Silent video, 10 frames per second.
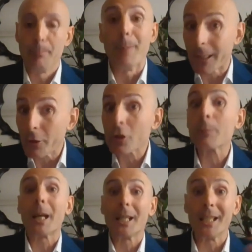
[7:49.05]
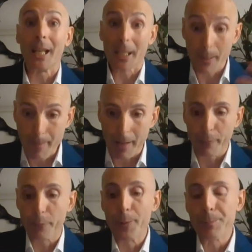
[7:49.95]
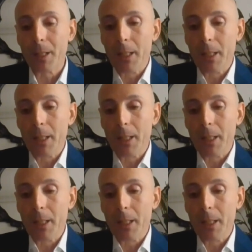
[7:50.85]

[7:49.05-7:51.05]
managed by the IMF,